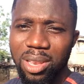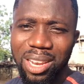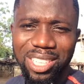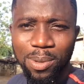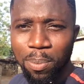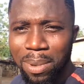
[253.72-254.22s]

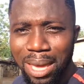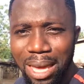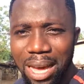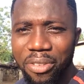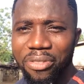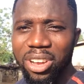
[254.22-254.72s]
Let's make
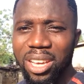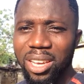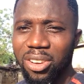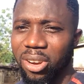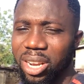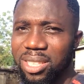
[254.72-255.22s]
Africa
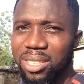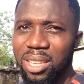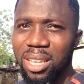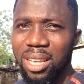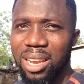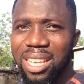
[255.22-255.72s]
great.
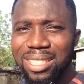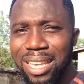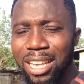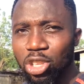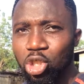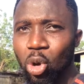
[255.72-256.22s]
Let's
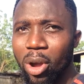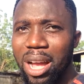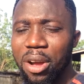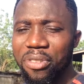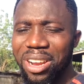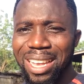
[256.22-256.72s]
enjoy
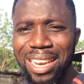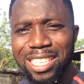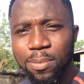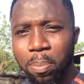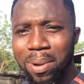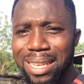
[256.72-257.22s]
Africa.
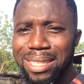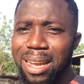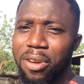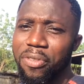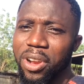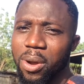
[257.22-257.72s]
Let's bless
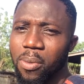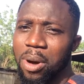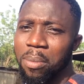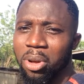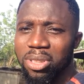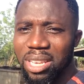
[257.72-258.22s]
Africa
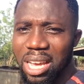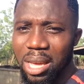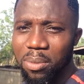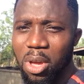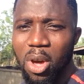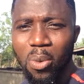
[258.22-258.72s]
one more
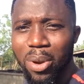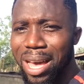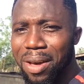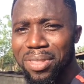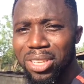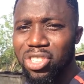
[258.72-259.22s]
time. We
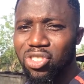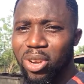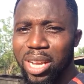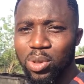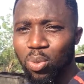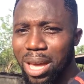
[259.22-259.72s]
have the
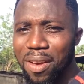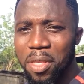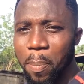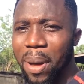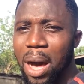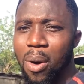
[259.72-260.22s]
strength, we have
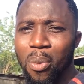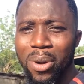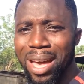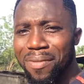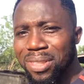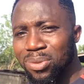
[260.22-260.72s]
the power,
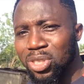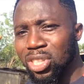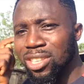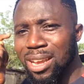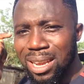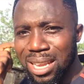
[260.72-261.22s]
we have the
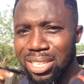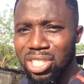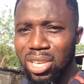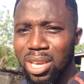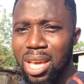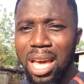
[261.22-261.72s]

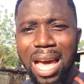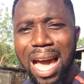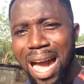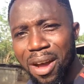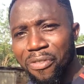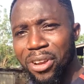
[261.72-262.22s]
knowledge.
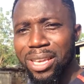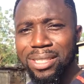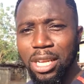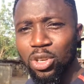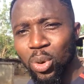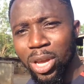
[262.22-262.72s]

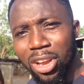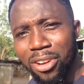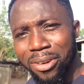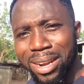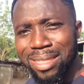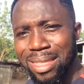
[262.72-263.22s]
Africans are doing
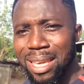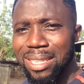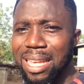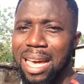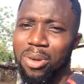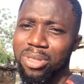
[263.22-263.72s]
great
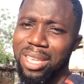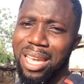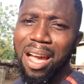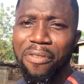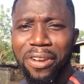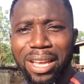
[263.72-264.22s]
things out
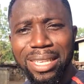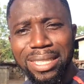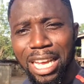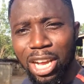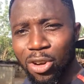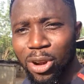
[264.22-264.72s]
there. Africans
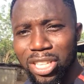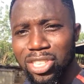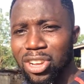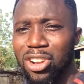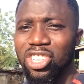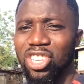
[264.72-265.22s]
are great
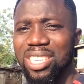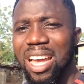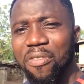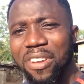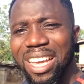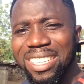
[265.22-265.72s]
surgeons.
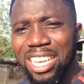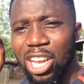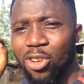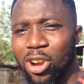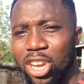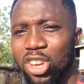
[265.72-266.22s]
Africans are
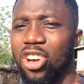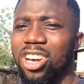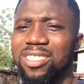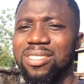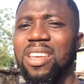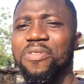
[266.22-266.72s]
great
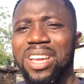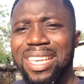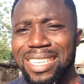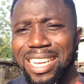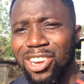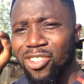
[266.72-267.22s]
doctors.
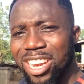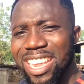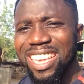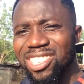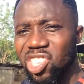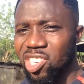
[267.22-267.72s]
Africans are great
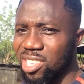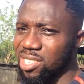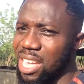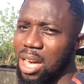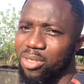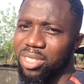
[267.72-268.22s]

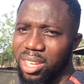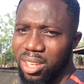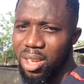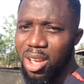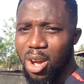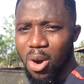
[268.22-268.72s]
engineers out there.
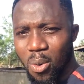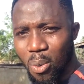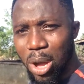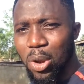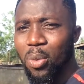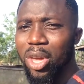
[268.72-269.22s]

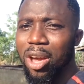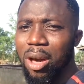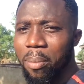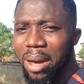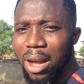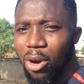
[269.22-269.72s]
Why don't we
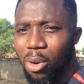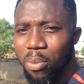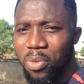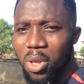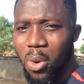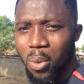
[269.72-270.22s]
come back
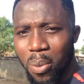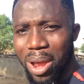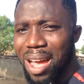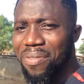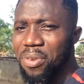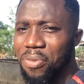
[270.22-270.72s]
home where
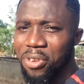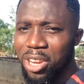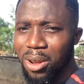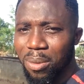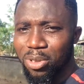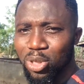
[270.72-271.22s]
we have the
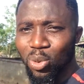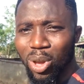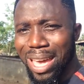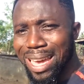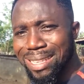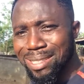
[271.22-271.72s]
freedom to
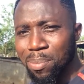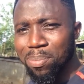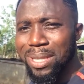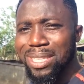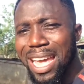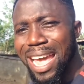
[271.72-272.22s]

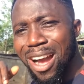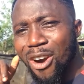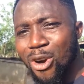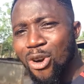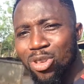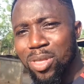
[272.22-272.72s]
exhibit
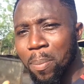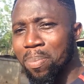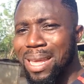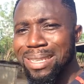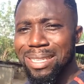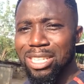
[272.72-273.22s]
all the
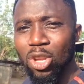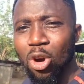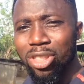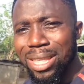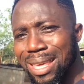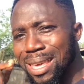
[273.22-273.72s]
blessings,
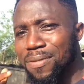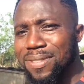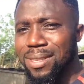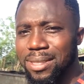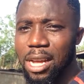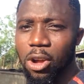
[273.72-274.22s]
all the
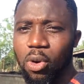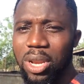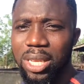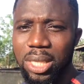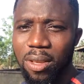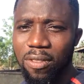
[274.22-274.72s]
giftings that
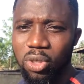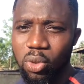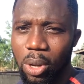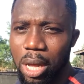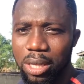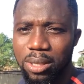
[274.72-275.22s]
God has given
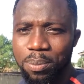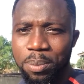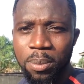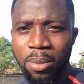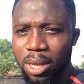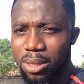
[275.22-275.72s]
to us?
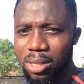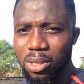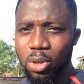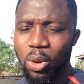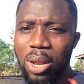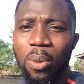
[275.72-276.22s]

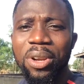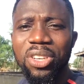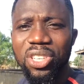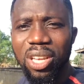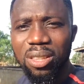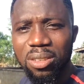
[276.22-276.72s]
This is all I want to
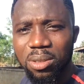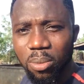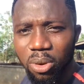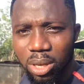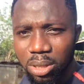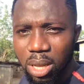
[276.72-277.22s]
share this
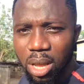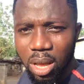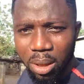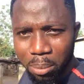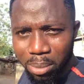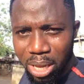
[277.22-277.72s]
morning.
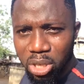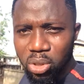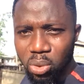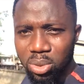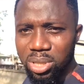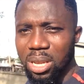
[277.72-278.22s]

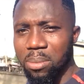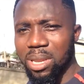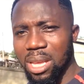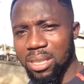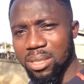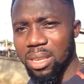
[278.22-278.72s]
Bless you. Stay
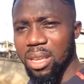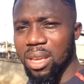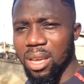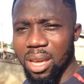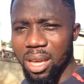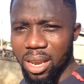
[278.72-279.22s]
blessed
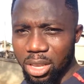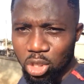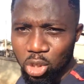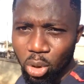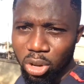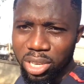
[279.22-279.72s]
and
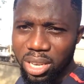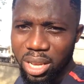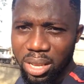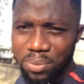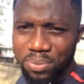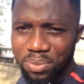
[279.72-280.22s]
enjoy your
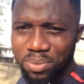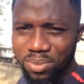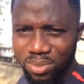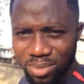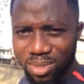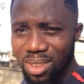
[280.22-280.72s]
day.
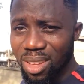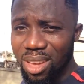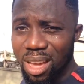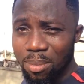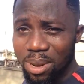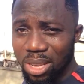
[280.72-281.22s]

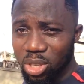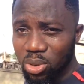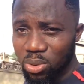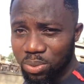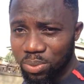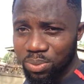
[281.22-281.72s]
God bless
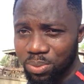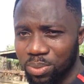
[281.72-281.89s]
you.